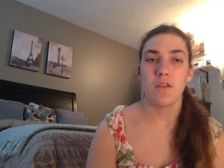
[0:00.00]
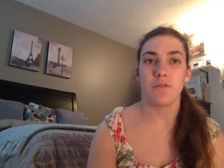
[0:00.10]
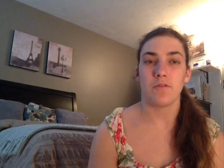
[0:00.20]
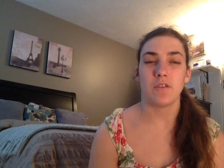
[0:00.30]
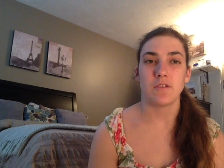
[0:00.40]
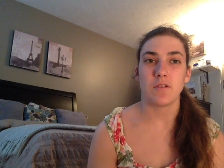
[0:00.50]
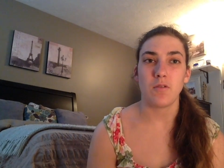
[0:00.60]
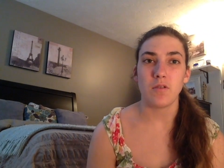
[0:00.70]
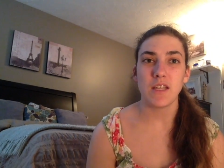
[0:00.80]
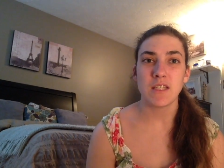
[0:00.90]
Through this
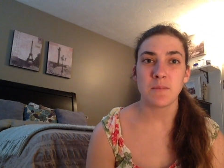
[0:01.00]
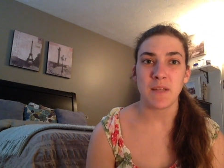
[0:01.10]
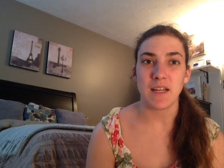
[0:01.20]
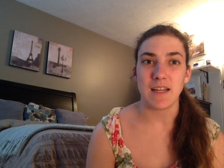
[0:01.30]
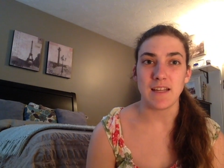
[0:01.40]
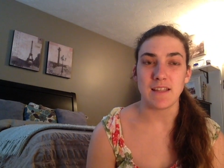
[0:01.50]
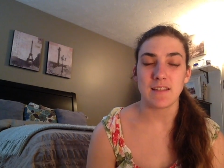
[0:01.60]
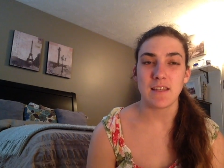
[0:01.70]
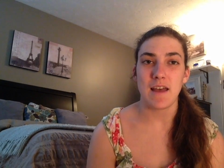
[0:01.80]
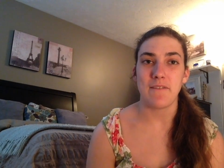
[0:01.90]
whole
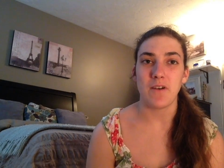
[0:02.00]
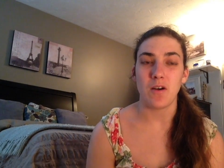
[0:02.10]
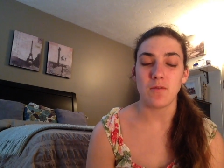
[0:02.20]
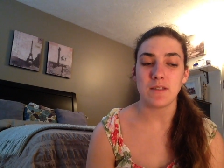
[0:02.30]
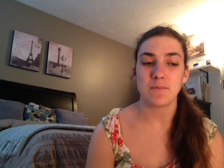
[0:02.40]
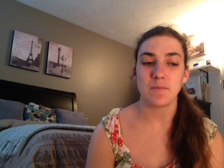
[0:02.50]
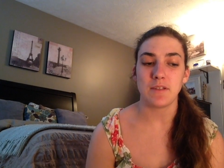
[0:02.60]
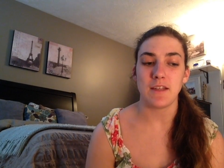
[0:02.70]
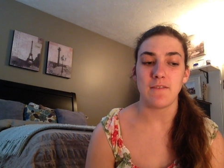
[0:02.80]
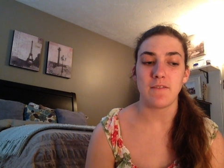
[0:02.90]
experience, I've always
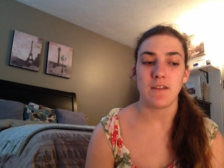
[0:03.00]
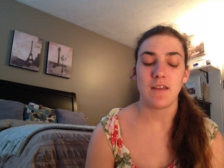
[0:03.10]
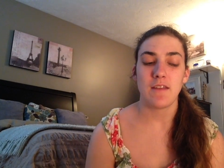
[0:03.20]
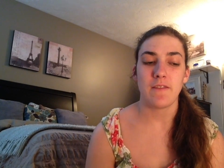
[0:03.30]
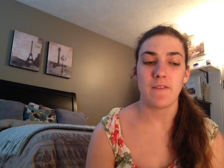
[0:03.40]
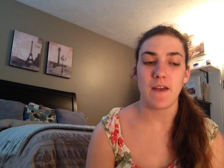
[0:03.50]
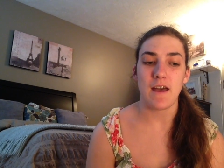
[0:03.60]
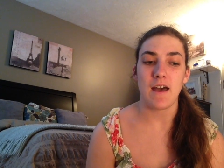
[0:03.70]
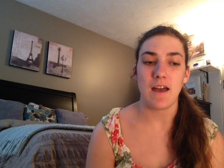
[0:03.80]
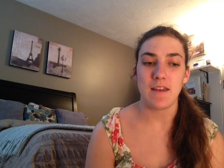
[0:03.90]
believed that
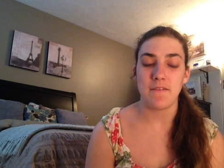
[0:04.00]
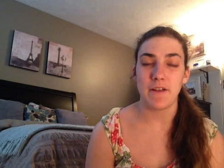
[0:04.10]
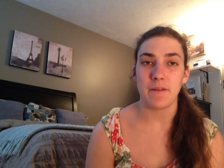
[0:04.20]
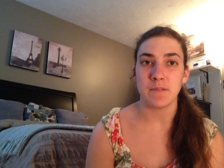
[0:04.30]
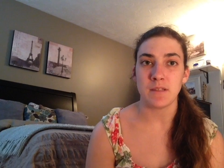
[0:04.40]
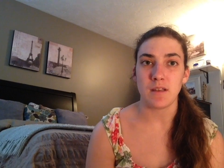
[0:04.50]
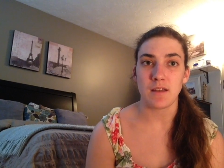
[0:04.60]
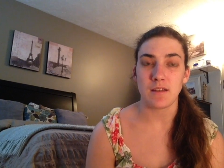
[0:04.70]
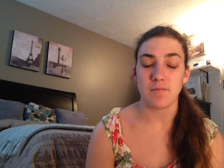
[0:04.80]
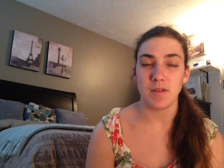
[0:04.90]
I developed
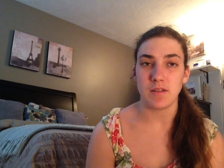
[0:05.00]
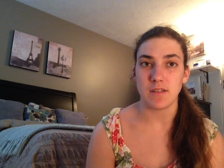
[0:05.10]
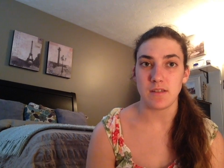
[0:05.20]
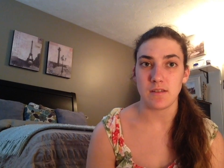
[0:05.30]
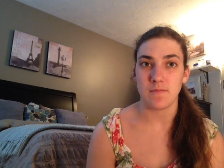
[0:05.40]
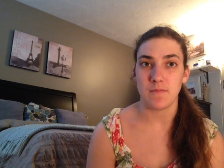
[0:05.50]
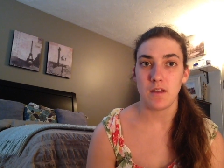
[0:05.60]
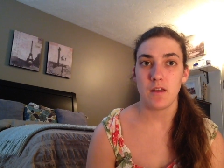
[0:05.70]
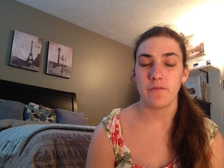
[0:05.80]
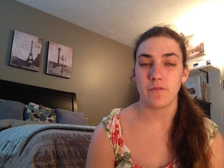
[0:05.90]
selective mutism
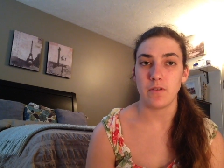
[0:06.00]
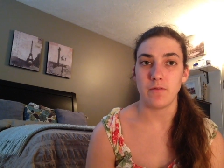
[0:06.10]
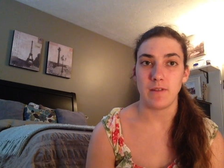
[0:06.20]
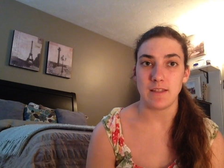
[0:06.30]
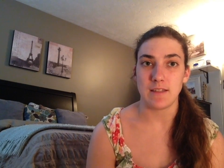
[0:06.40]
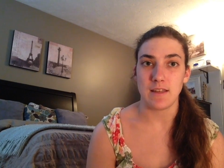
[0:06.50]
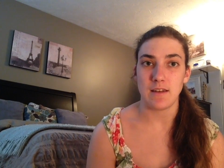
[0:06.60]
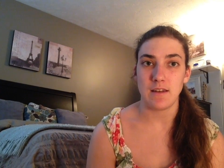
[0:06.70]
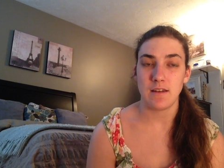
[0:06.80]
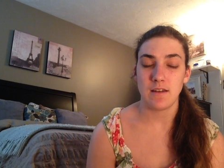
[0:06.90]
for a reason.
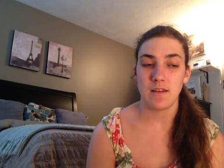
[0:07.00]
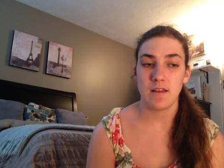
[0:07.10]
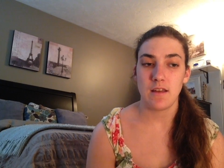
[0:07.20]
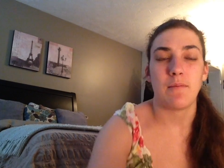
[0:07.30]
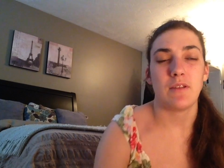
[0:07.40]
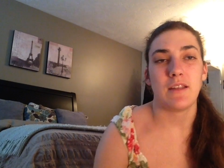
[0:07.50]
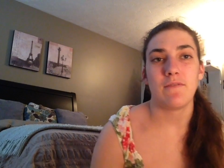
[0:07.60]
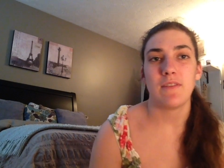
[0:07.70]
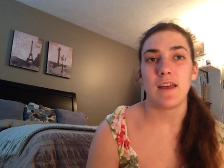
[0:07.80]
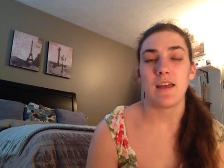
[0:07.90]
I
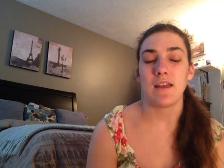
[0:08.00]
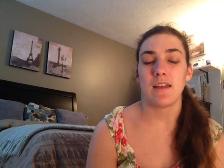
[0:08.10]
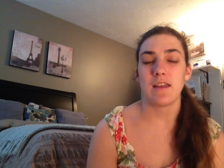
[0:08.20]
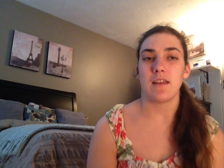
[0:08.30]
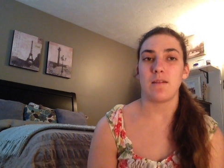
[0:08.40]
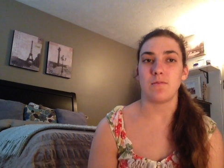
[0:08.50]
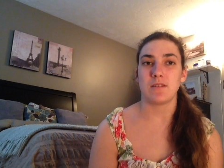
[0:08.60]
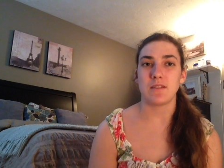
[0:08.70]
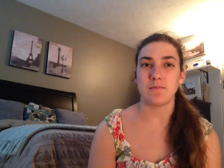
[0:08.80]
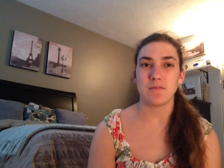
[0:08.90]
believed that it was
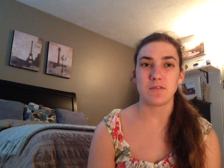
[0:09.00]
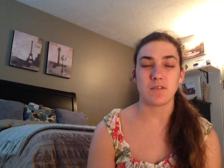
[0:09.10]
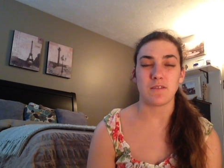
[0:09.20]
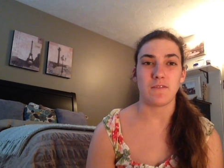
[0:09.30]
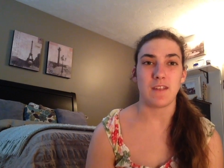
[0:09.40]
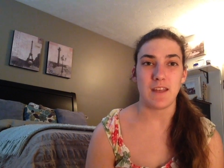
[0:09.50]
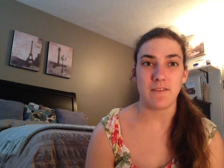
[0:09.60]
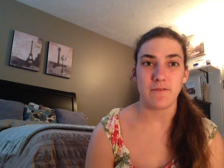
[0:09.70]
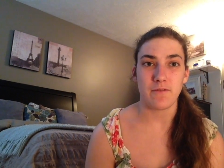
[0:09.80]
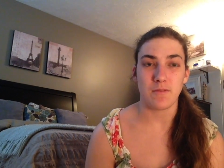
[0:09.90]
some sort of
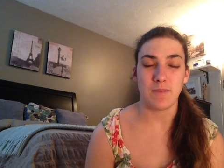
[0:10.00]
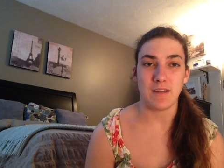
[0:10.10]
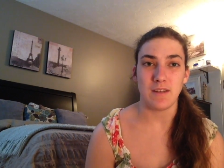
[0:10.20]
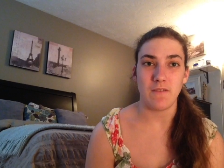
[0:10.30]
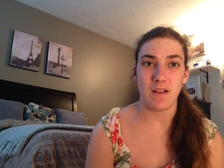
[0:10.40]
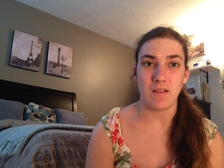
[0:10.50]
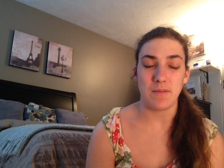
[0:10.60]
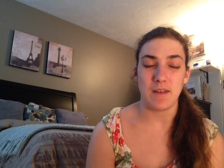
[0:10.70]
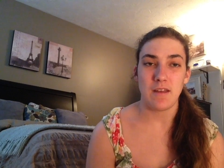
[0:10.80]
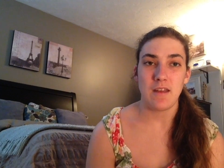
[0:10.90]
gift for me to develop
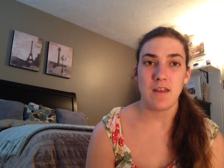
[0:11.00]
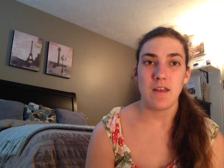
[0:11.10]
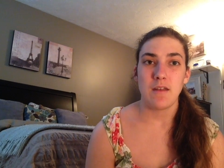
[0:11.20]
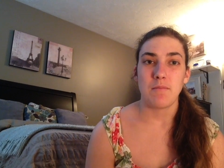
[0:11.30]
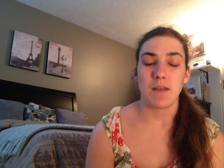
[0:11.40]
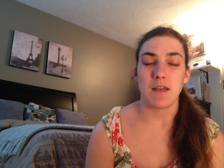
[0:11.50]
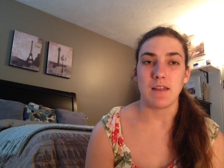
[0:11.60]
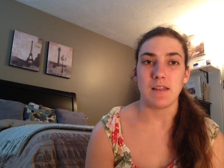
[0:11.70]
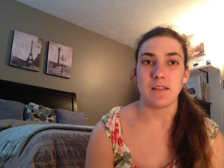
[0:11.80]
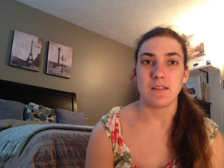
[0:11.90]
it,
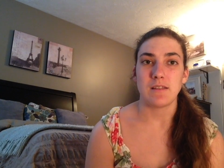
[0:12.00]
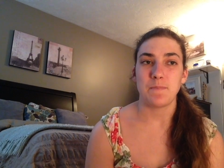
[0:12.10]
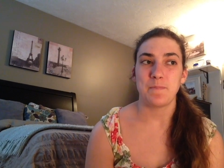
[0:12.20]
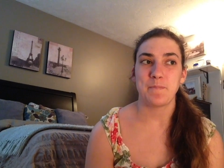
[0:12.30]
because